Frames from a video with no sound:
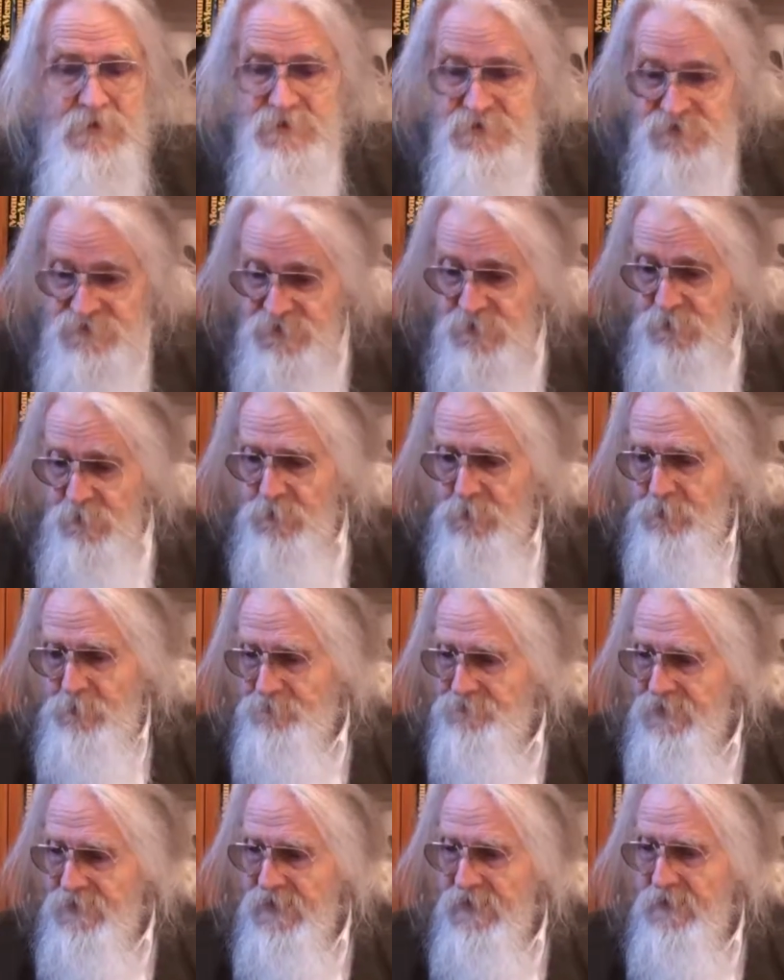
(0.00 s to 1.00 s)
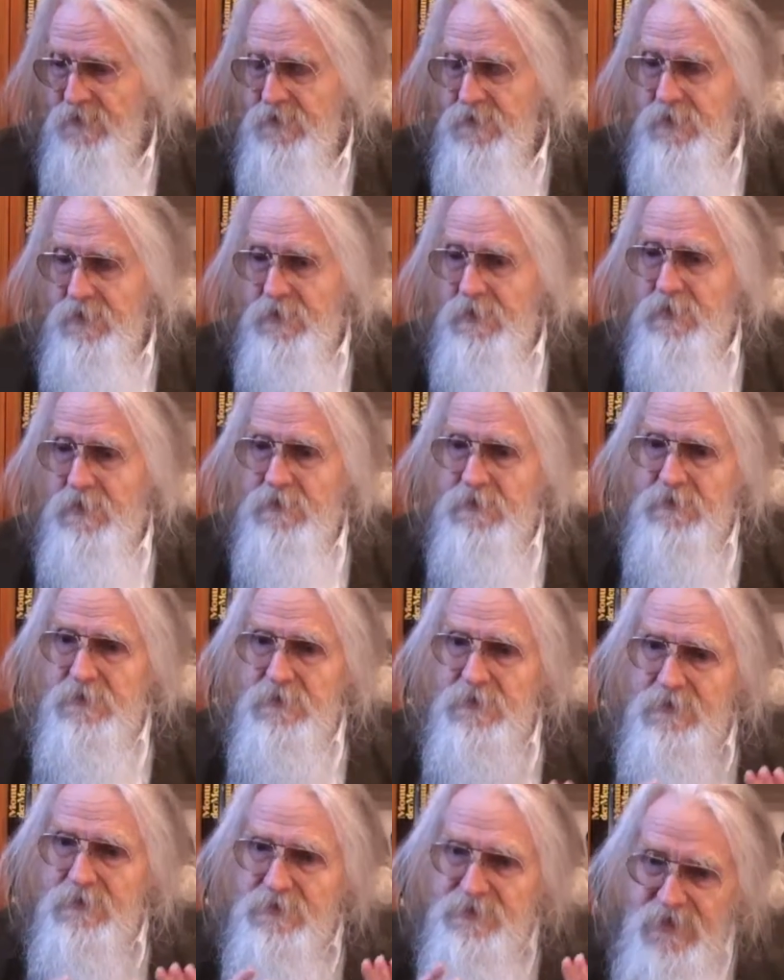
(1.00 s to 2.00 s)
So,
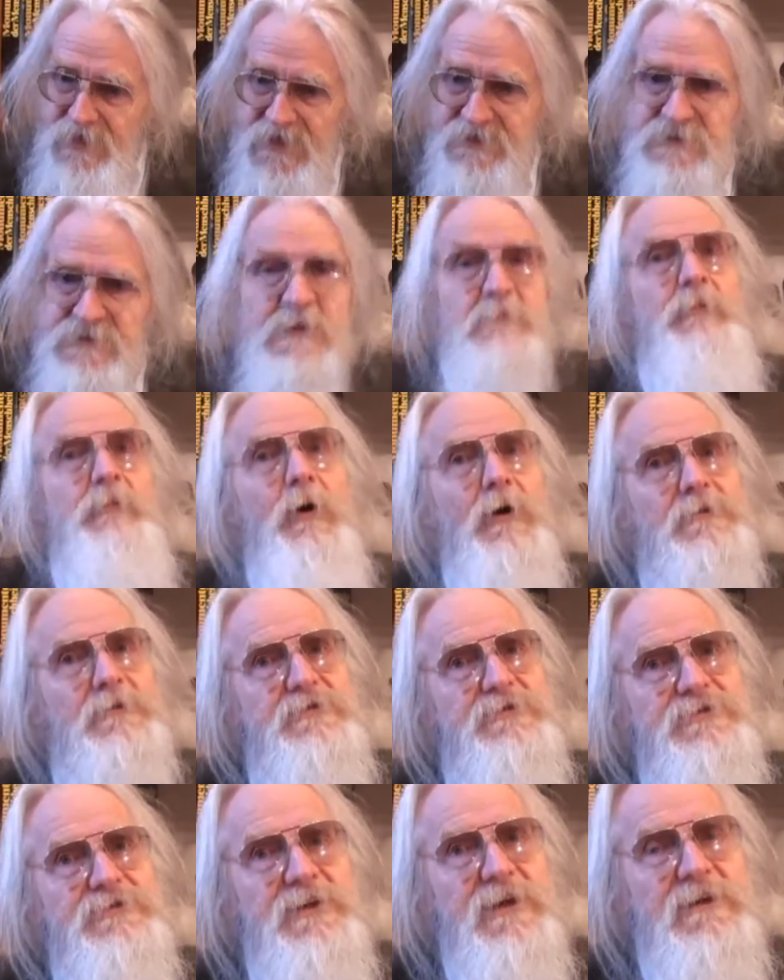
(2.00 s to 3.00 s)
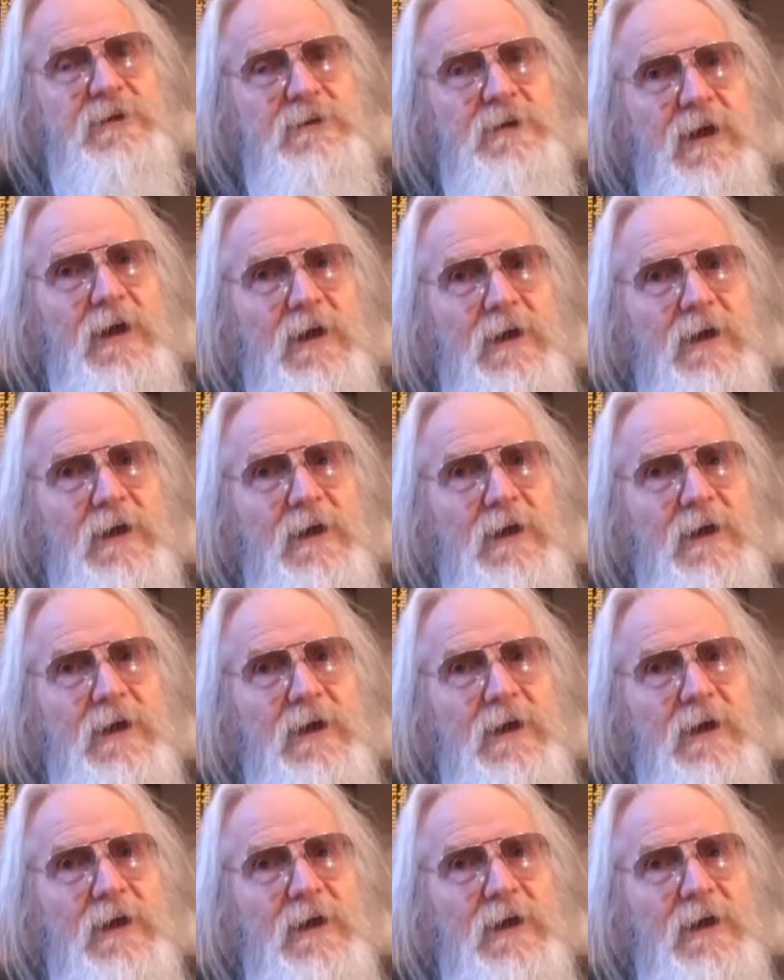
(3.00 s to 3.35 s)
nothing more to say